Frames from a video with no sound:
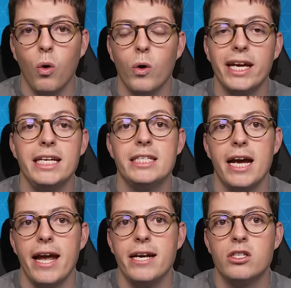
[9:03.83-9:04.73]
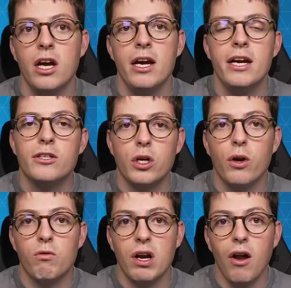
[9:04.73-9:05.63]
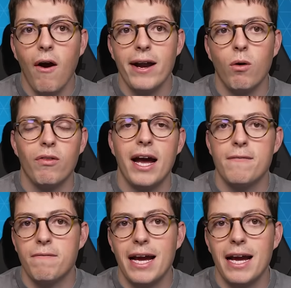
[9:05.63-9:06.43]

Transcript: corner he takes. So you're relying on that